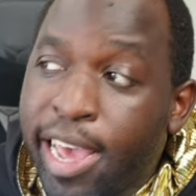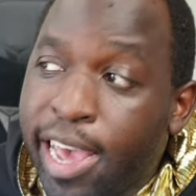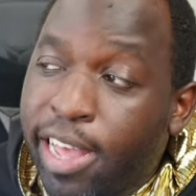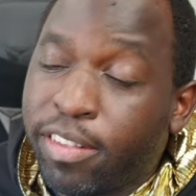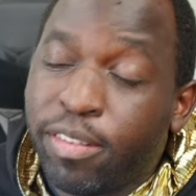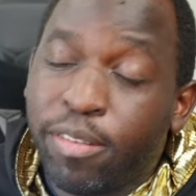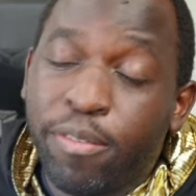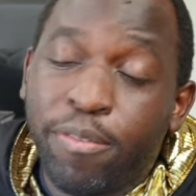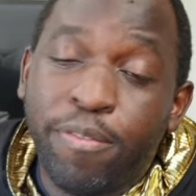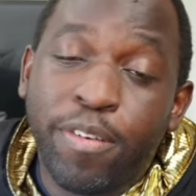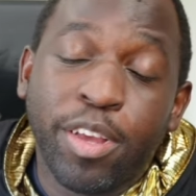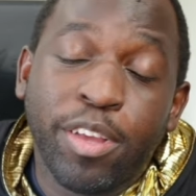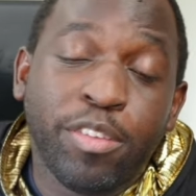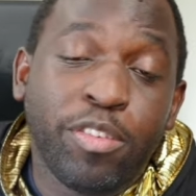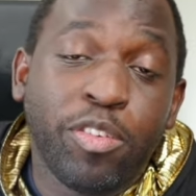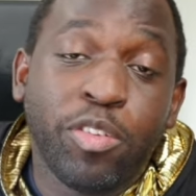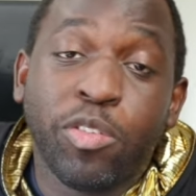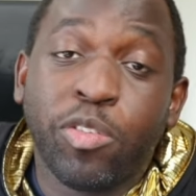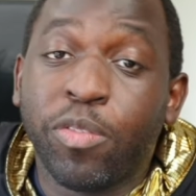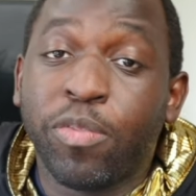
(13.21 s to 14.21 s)
It's the
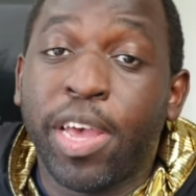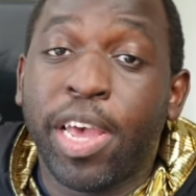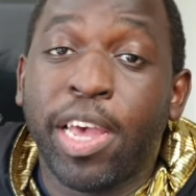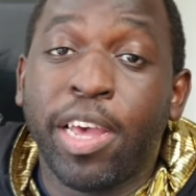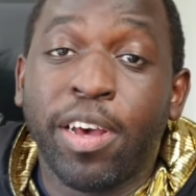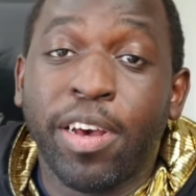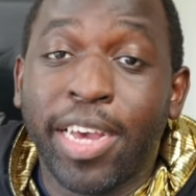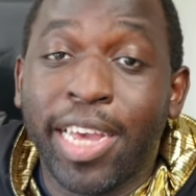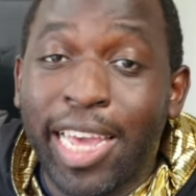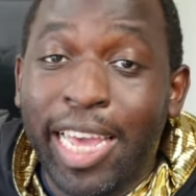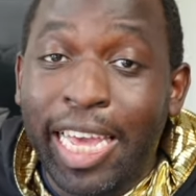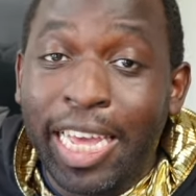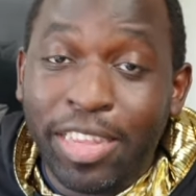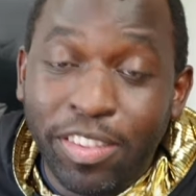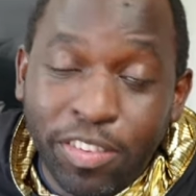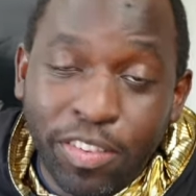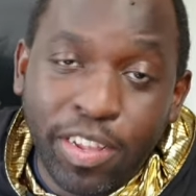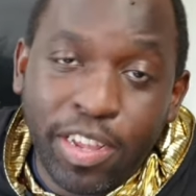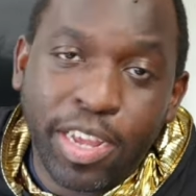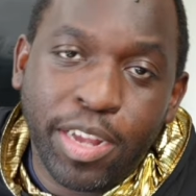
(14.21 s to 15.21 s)
first use of AI
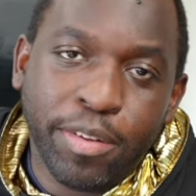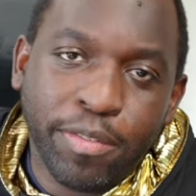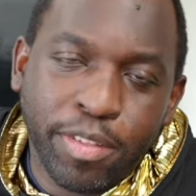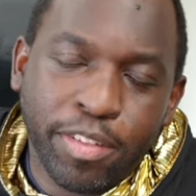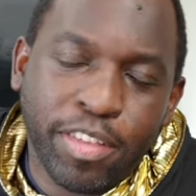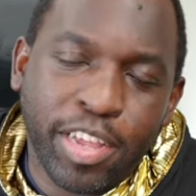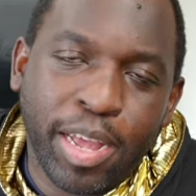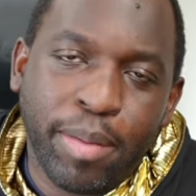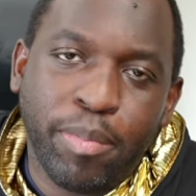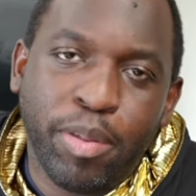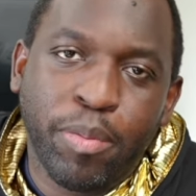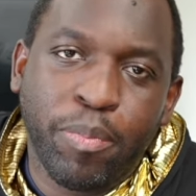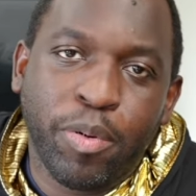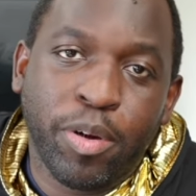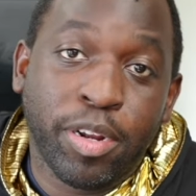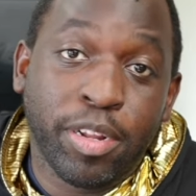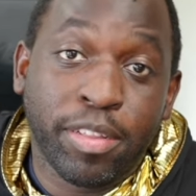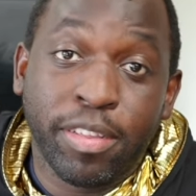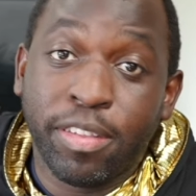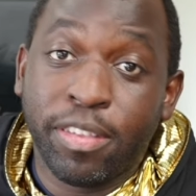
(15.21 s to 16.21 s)
inside of the Tableau
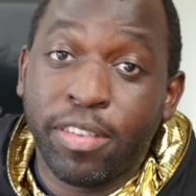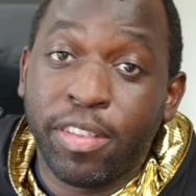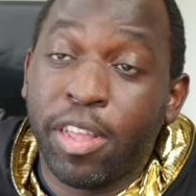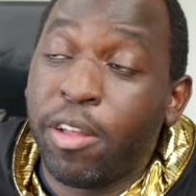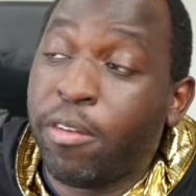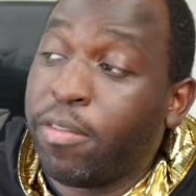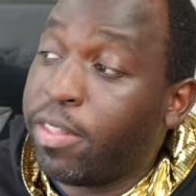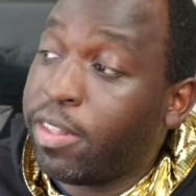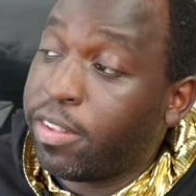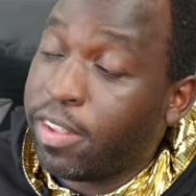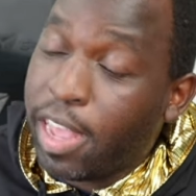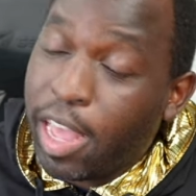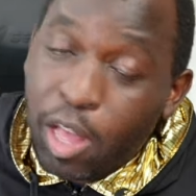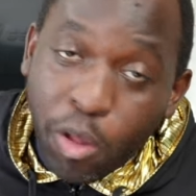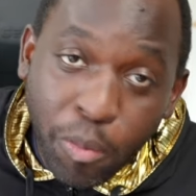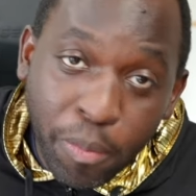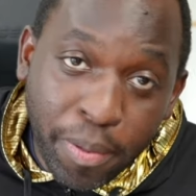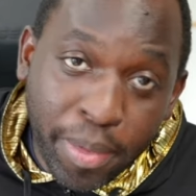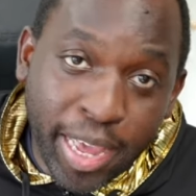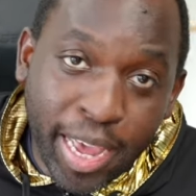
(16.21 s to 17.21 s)
product itself that's
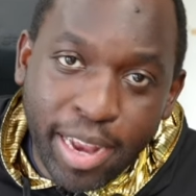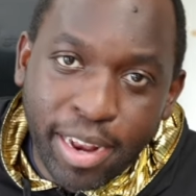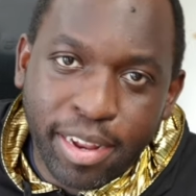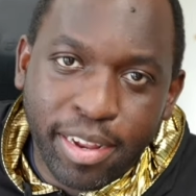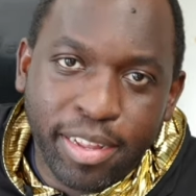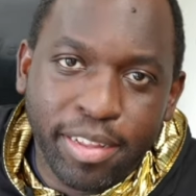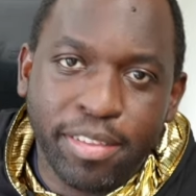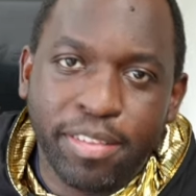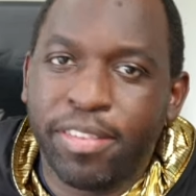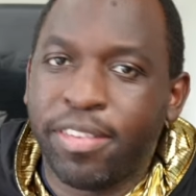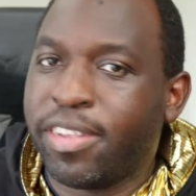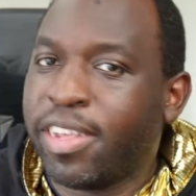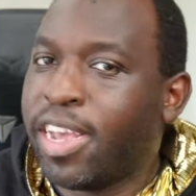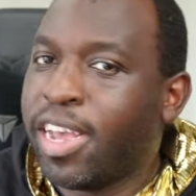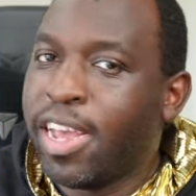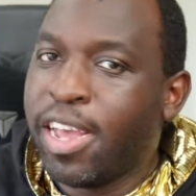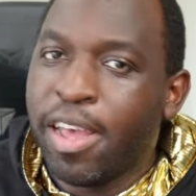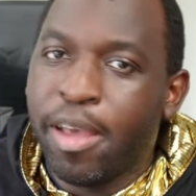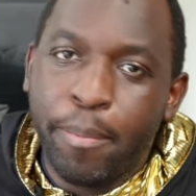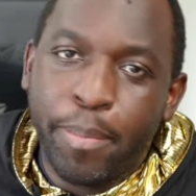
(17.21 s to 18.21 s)
helping analysts
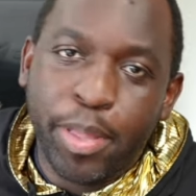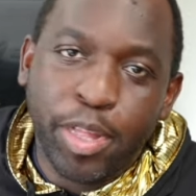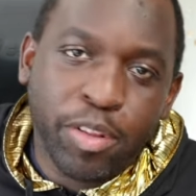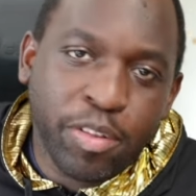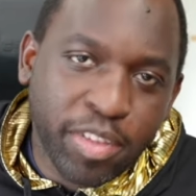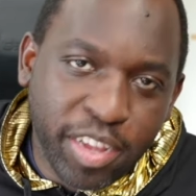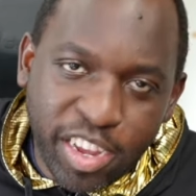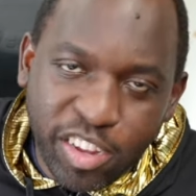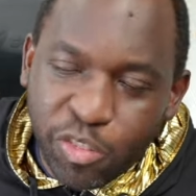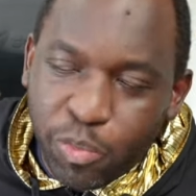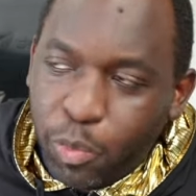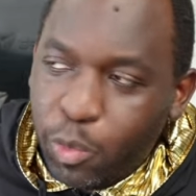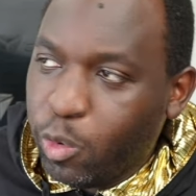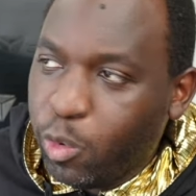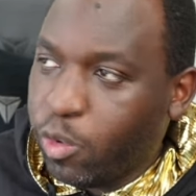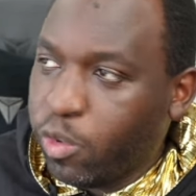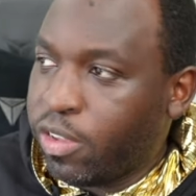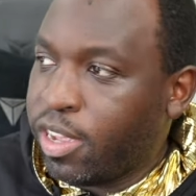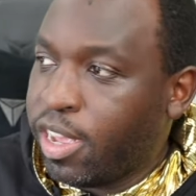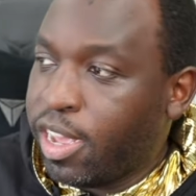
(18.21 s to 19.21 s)
build
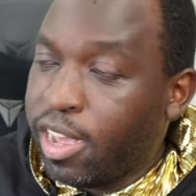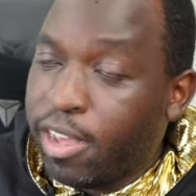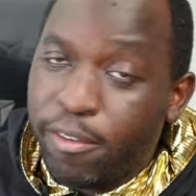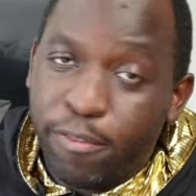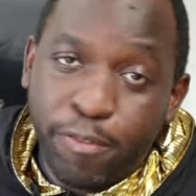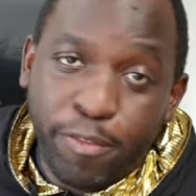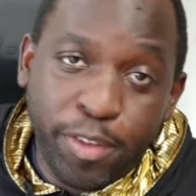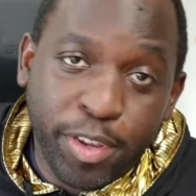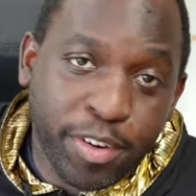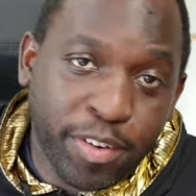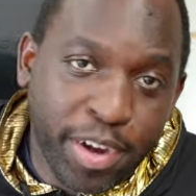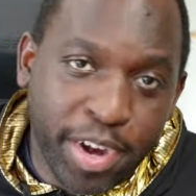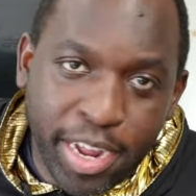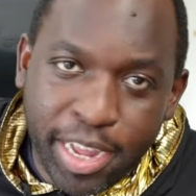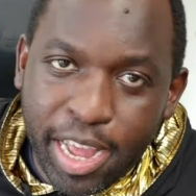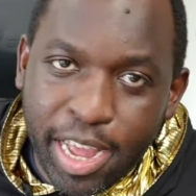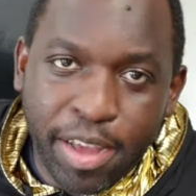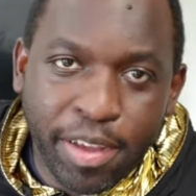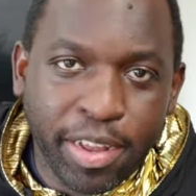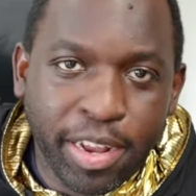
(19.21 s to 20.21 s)
dashboards, figure
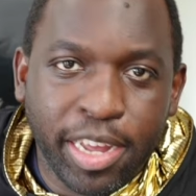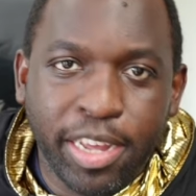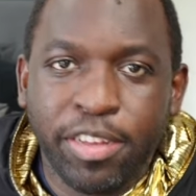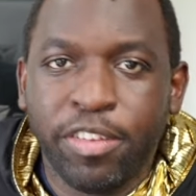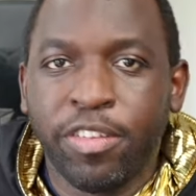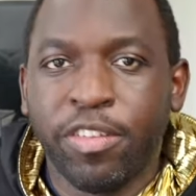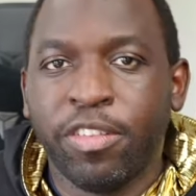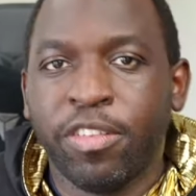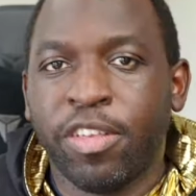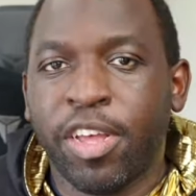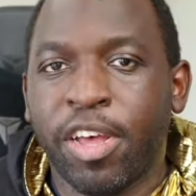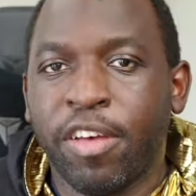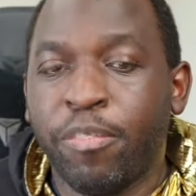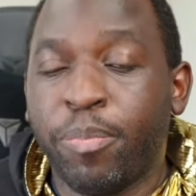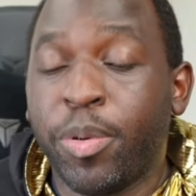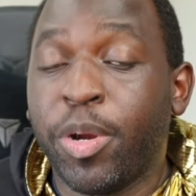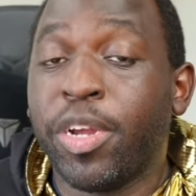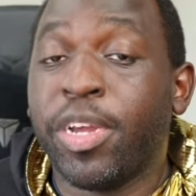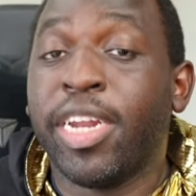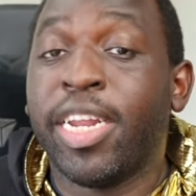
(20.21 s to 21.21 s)
out calculations.
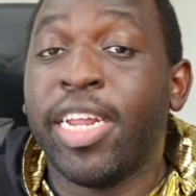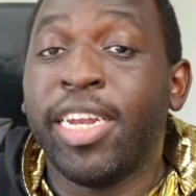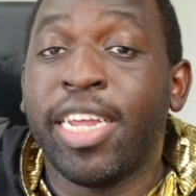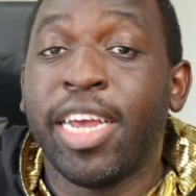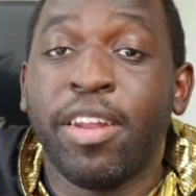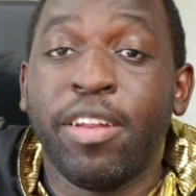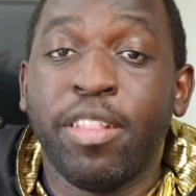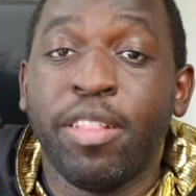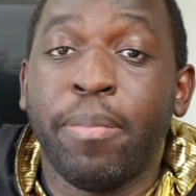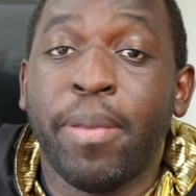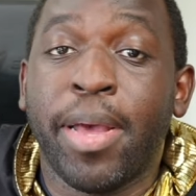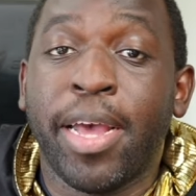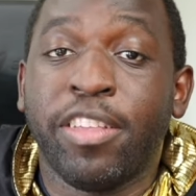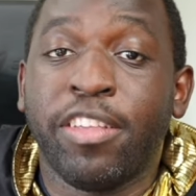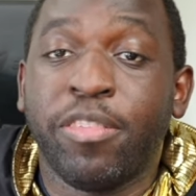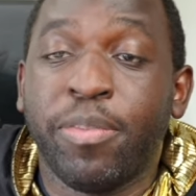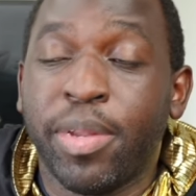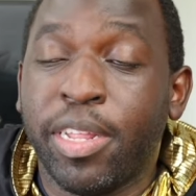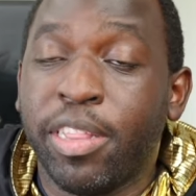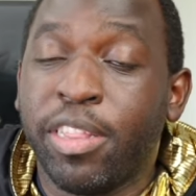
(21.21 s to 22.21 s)
I've broken it down in the
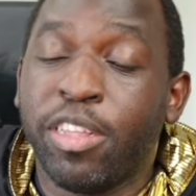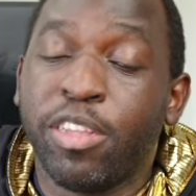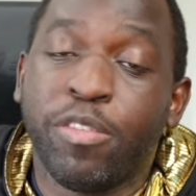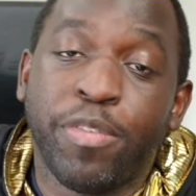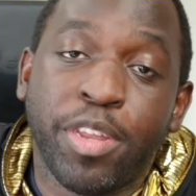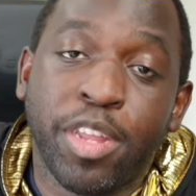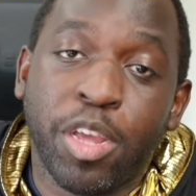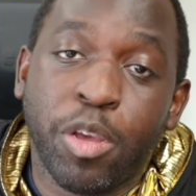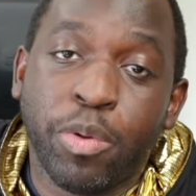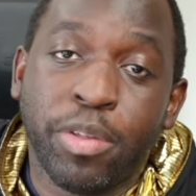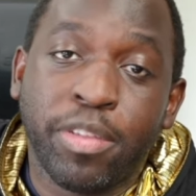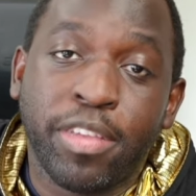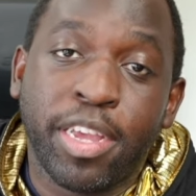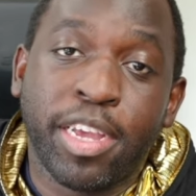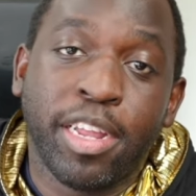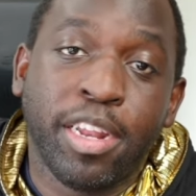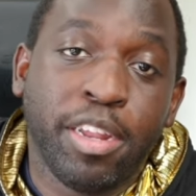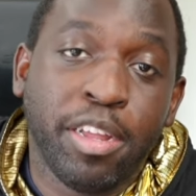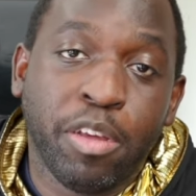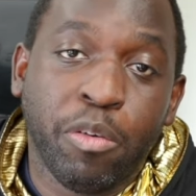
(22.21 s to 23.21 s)
past, but in this video, we
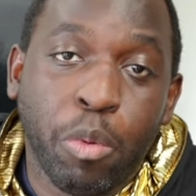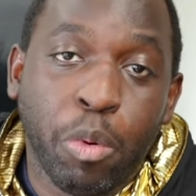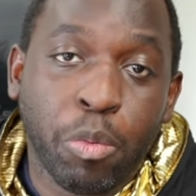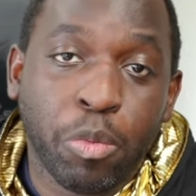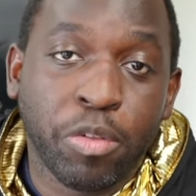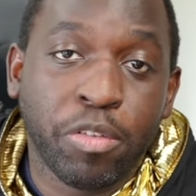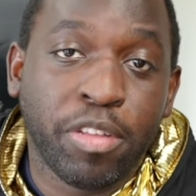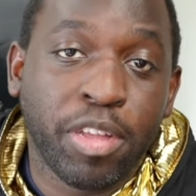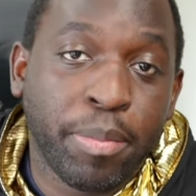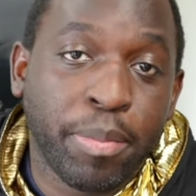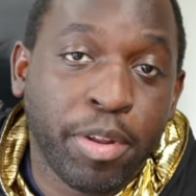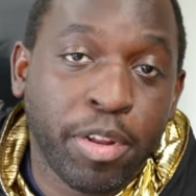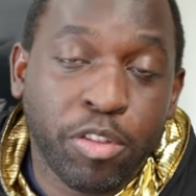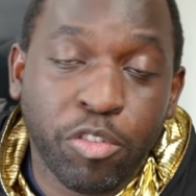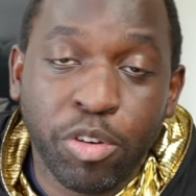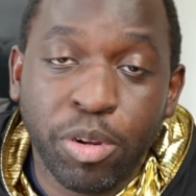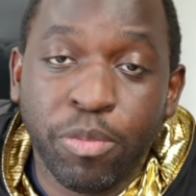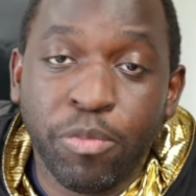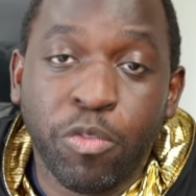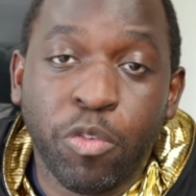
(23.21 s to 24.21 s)
take a look at what was demoed at
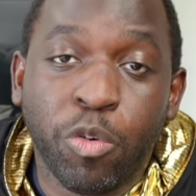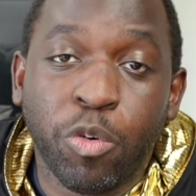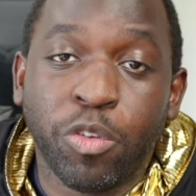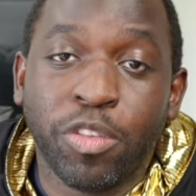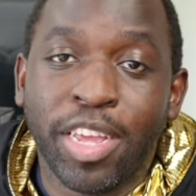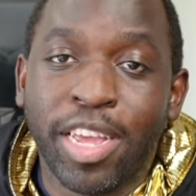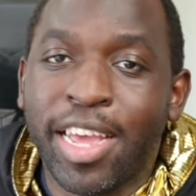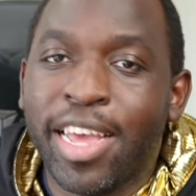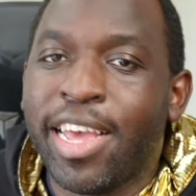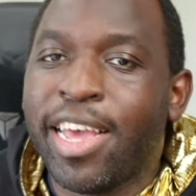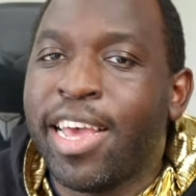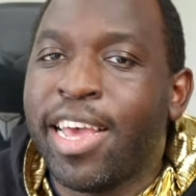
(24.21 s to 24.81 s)
Dreamforce.